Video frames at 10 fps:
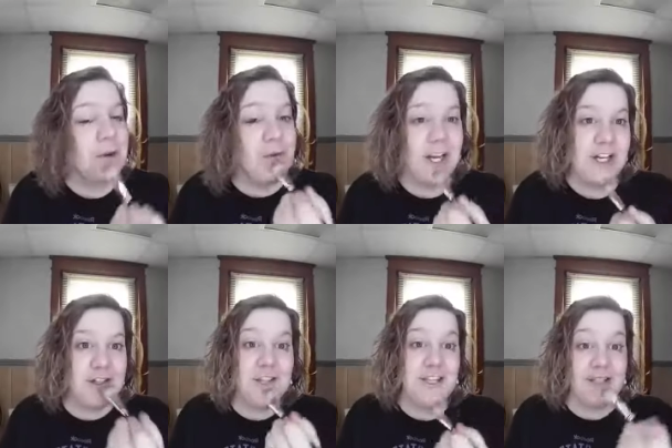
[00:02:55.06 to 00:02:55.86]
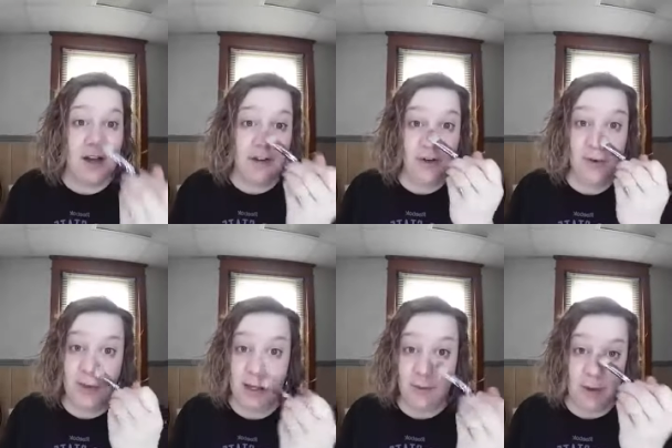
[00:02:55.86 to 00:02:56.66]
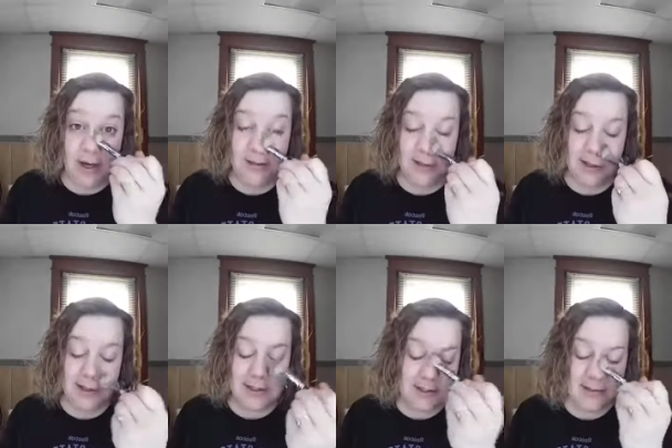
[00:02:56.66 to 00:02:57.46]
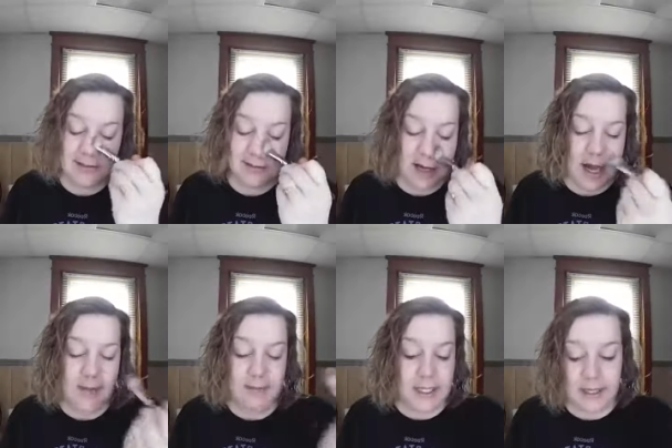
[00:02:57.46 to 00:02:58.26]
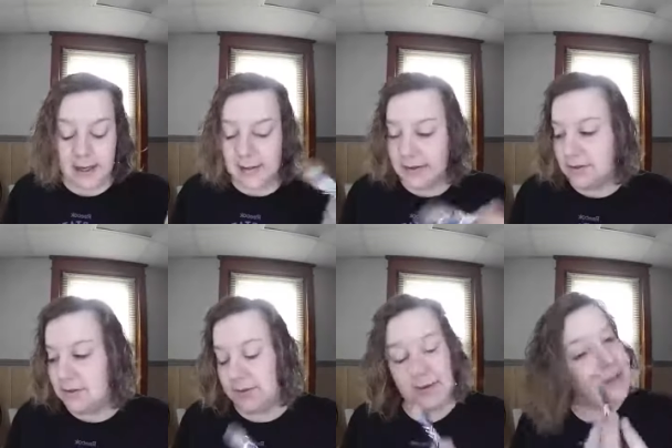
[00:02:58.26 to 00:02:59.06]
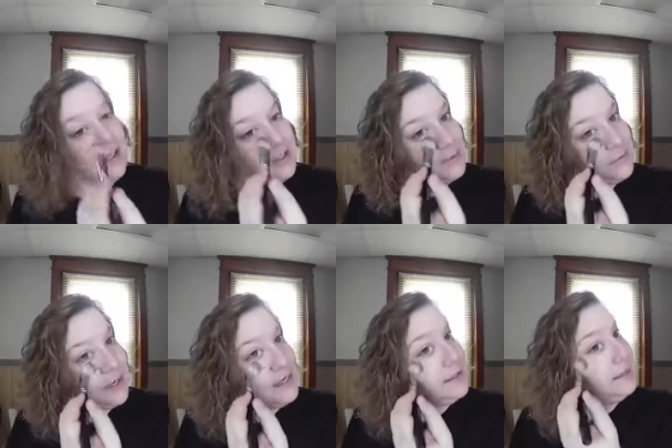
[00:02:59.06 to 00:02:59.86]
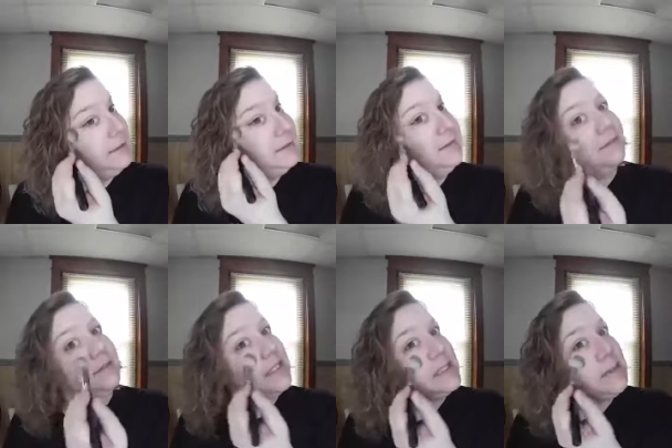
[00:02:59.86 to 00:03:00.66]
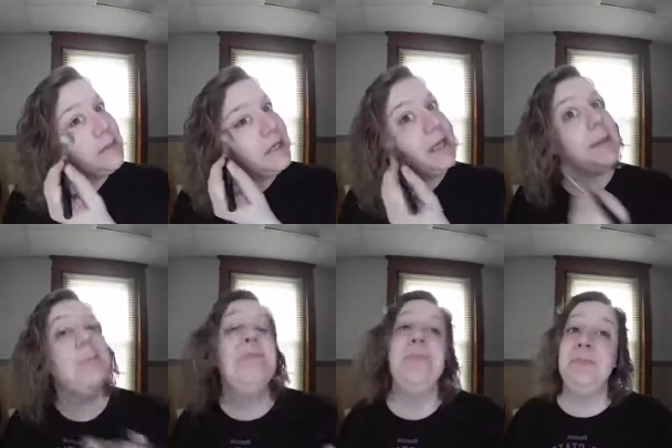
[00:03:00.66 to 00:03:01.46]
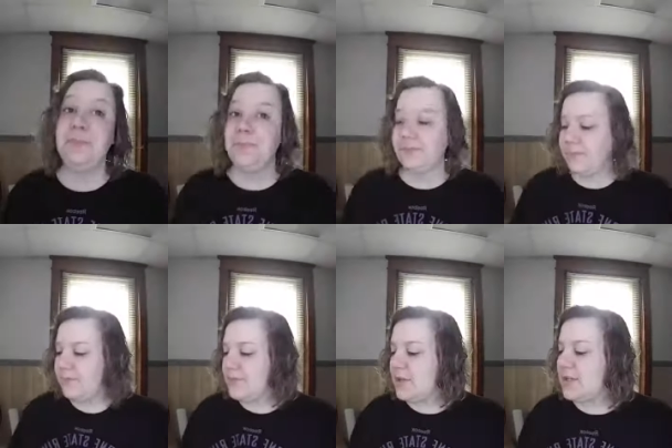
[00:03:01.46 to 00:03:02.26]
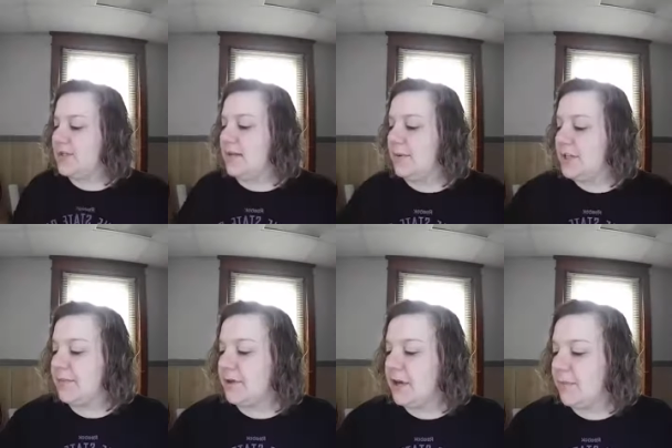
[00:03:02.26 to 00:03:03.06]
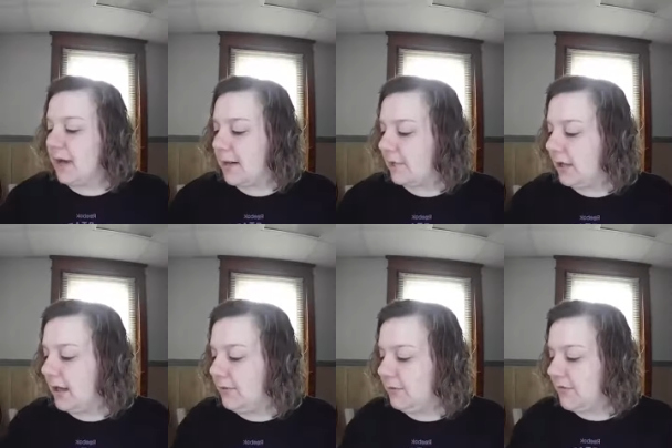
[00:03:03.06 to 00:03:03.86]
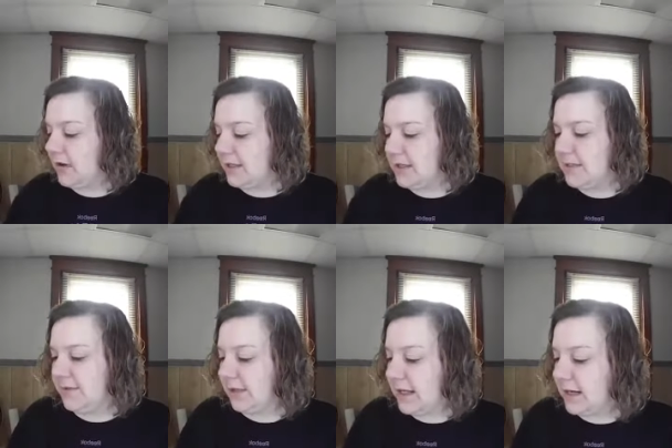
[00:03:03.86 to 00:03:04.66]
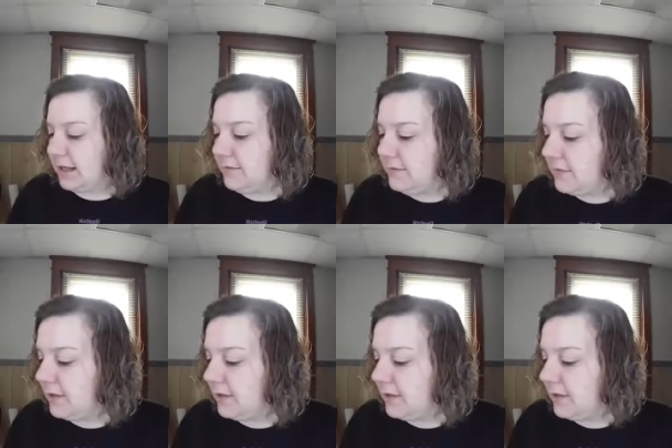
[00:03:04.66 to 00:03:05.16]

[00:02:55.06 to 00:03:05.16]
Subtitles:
We're going to do this a quick one because I'm late as usual. That's just what I do. It's my middle name. So we just put our primer on. We've already exfoliated. And